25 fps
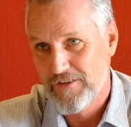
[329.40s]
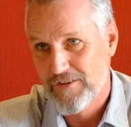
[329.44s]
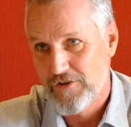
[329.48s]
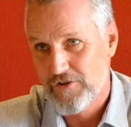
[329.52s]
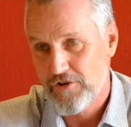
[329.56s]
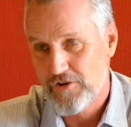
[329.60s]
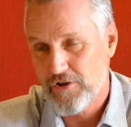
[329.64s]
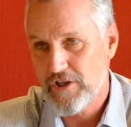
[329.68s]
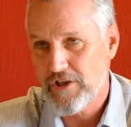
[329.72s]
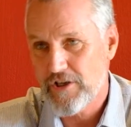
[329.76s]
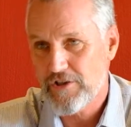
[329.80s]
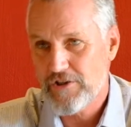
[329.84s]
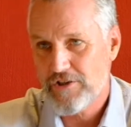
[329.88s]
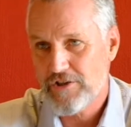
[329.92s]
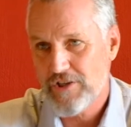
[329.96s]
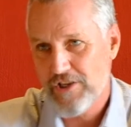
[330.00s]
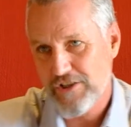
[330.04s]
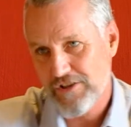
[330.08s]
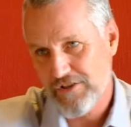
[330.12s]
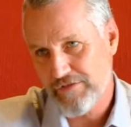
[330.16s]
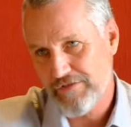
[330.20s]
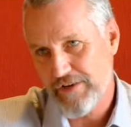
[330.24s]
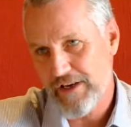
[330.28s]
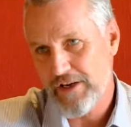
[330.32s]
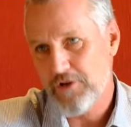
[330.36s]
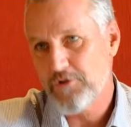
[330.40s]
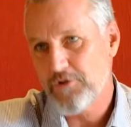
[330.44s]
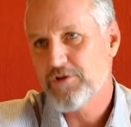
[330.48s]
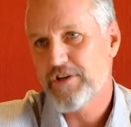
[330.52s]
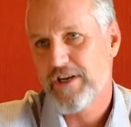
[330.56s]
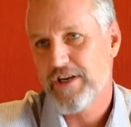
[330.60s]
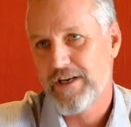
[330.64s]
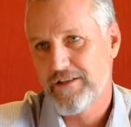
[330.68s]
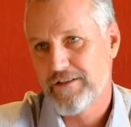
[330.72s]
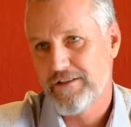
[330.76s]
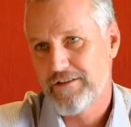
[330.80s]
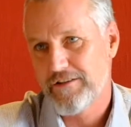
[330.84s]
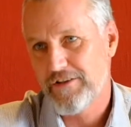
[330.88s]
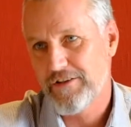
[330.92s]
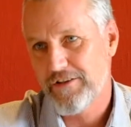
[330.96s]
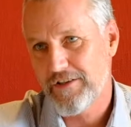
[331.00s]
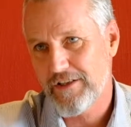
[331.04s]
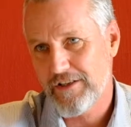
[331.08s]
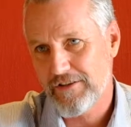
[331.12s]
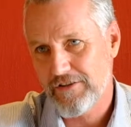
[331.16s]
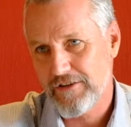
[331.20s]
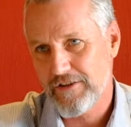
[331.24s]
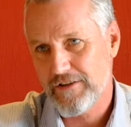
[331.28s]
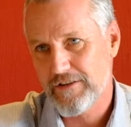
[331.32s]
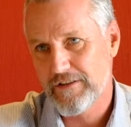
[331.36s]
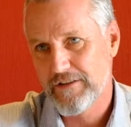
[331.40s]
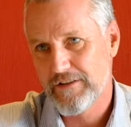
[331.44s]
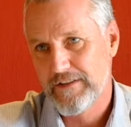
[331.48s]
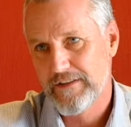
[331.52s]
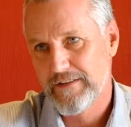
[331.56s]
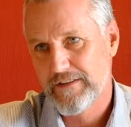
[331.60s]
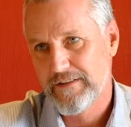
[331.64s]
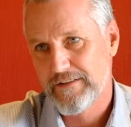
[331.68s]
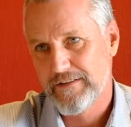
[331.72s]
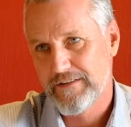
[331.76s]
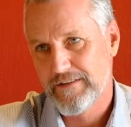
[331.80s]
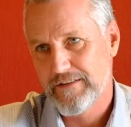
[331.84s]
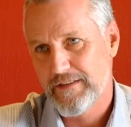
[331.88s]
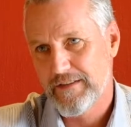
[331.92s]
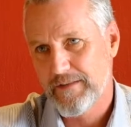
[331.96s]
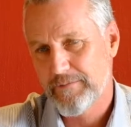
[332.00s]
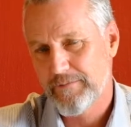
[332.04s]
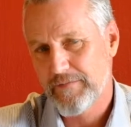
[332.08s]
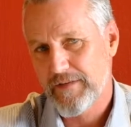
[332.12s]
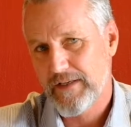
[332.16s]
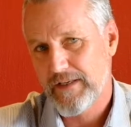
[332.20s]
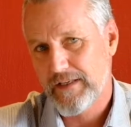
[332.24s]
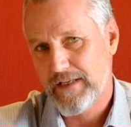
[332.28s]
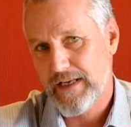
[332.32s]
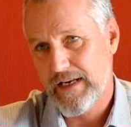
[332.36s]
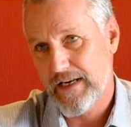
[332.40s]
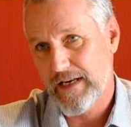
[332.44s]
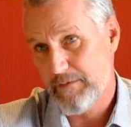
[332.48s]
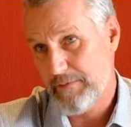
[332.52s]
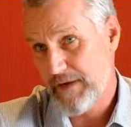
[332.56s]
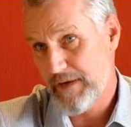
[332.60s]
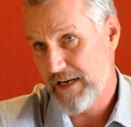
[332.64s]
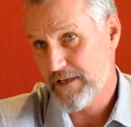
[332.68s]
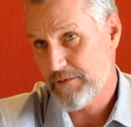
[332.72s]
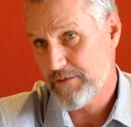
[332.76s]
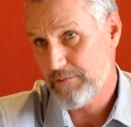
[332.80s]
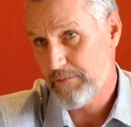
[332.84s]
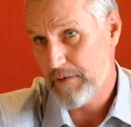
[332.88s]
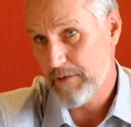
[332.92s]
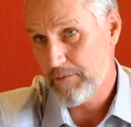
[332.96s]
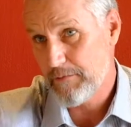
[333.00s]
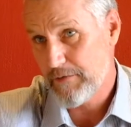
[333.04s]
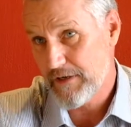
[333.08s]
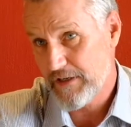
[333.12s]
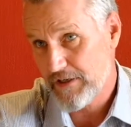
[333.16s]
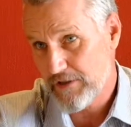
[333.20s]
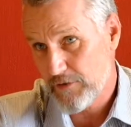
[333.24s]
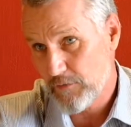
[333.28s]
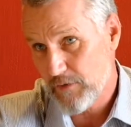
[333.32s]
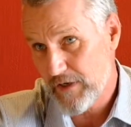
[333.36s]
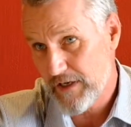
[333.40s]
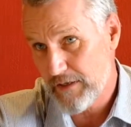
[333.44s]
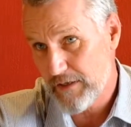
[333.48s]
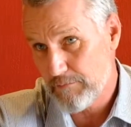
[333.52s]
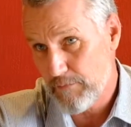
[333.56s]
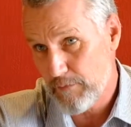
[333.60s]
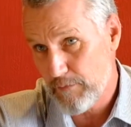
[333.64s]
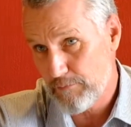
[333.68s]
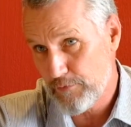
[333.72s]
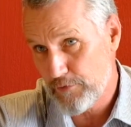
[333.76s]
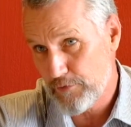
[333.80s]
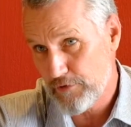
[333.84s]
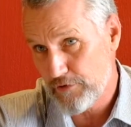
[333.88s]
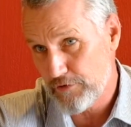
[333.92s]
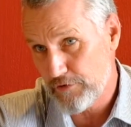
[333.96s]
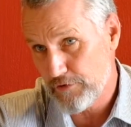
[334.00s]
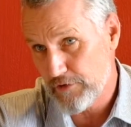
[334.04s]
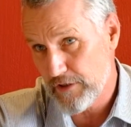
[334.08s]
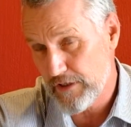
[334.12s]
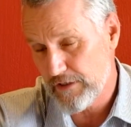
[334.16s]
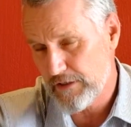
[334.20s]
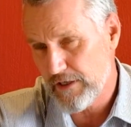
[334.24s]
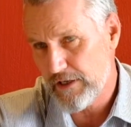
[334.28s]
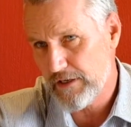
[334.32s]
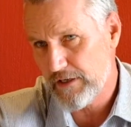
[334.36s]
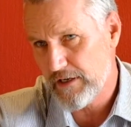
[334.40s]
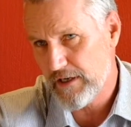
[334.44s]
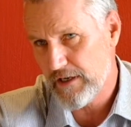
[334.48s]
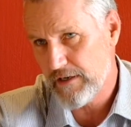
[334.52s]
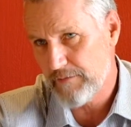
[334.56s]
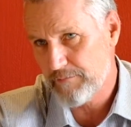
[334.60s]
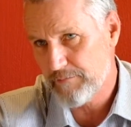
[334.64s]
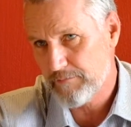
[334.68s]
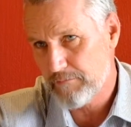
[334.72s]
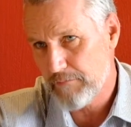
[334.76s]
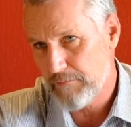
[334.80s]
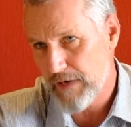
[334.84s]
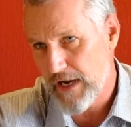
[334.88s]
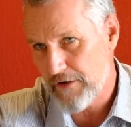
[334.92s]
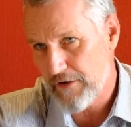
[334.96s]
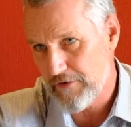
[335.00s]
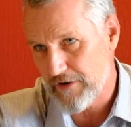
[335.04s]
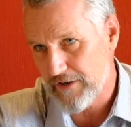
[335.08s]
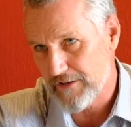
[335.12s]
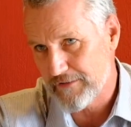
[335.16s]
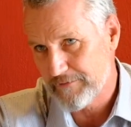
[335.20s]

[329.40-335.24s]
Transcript: So there's a value chain. You know, there's a can I mention the one in Maputo in Beira?